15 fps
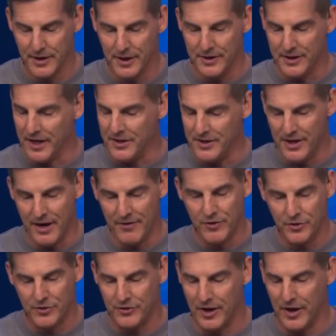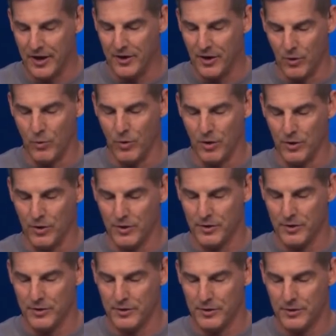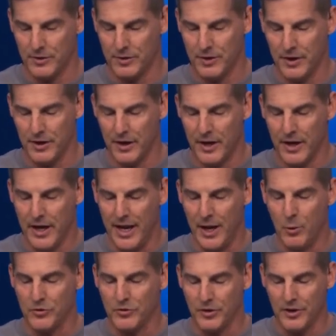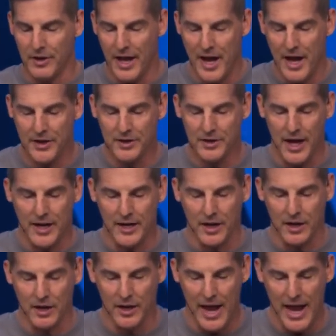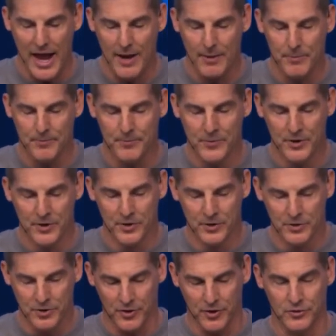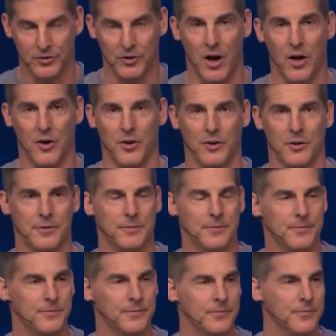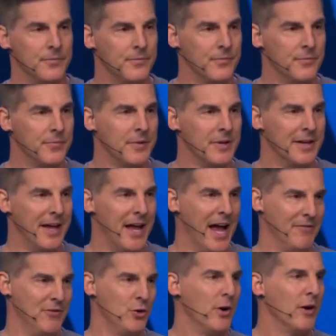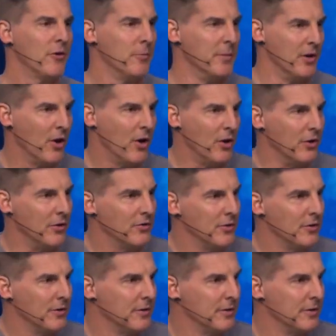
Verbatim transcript: yet never said a word. He was led like a lamb to the slaughter. Have you ever been hurt,